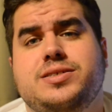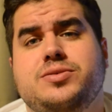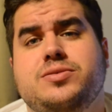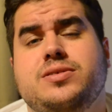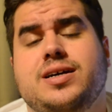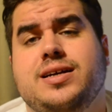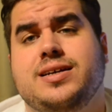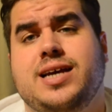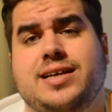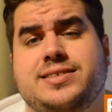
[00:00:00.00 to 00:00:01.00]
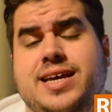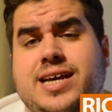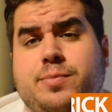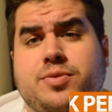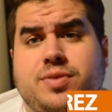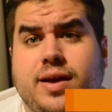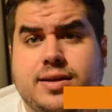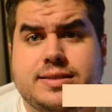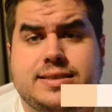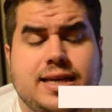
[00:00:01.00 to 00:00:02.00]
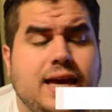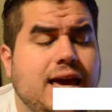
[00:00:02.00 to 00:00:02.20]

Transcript: to say a couple things.